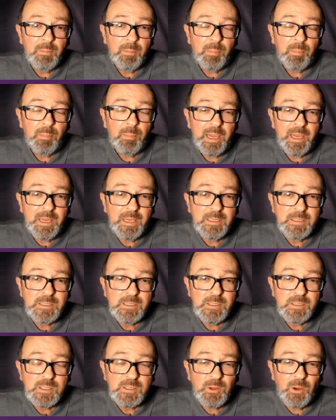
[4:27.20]
pagans
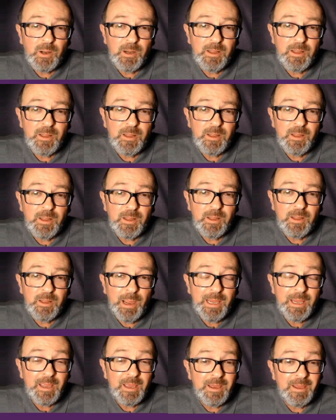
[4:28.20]
decided that they would
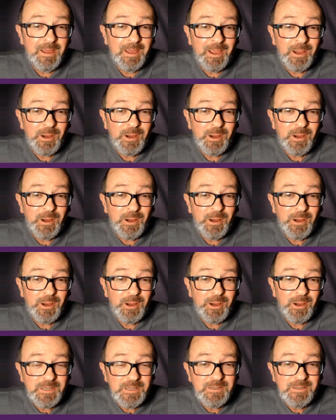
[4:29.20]
make a
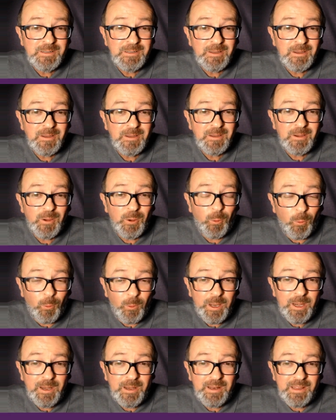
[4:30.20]
Christian
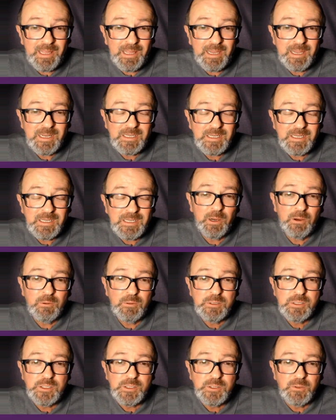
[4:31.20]
coin there to wear
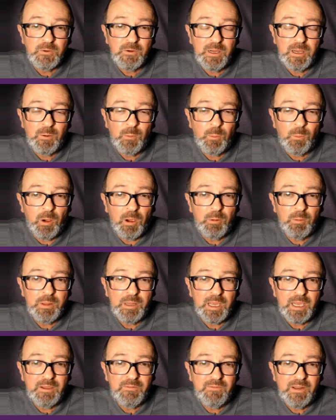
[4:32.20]
as jewellery. And why would
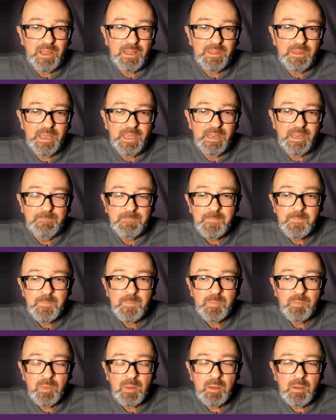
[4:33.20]
they have done that?
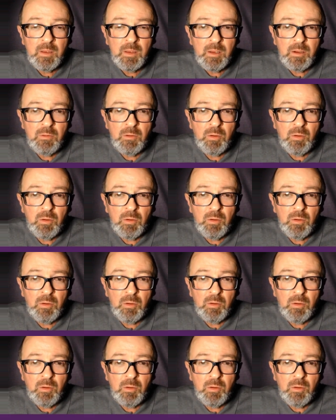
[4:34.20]
Well,
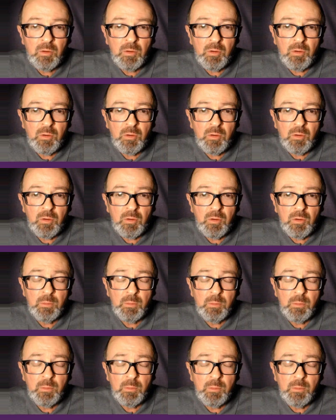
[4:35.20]
because
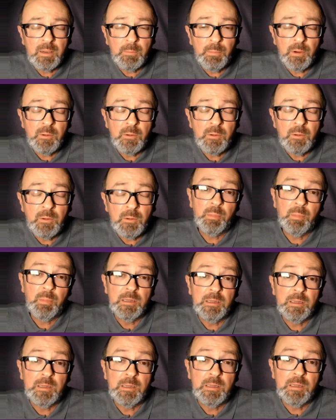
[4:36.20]
Britain would have been
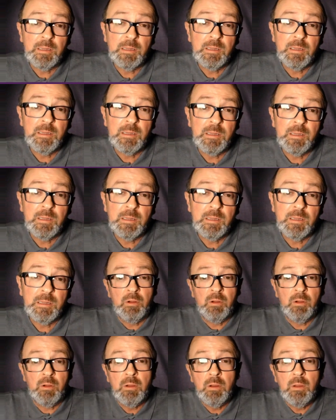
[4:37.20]
littered with
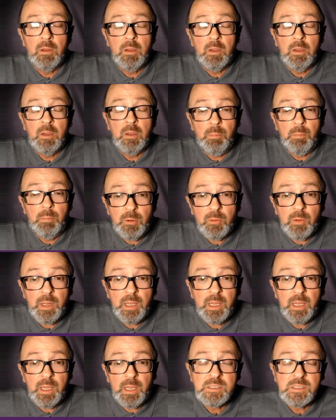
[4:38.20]
Roman
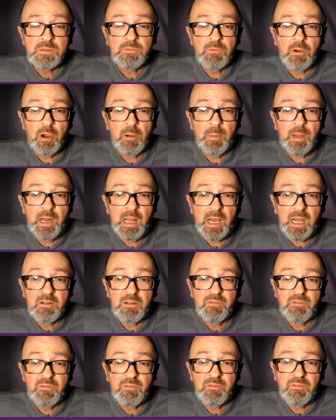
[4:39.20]
buildings, Roman
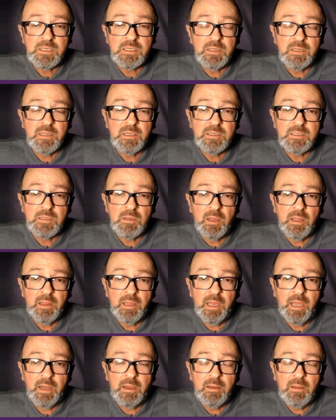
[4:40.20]
artifacts and things like
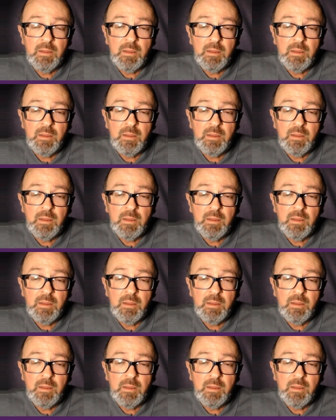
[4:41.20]
that,